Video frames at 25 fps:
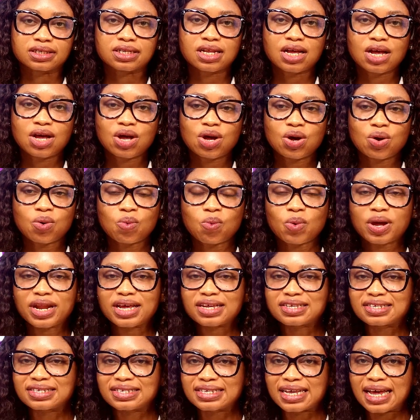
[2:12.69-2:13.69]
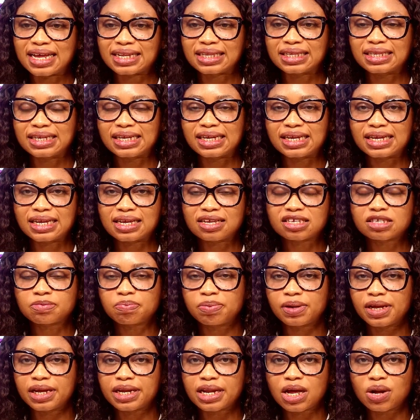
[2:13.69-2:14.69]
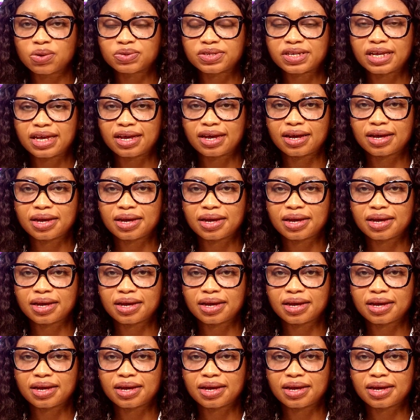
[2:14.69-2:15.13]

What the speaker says: what exactly is playing out here?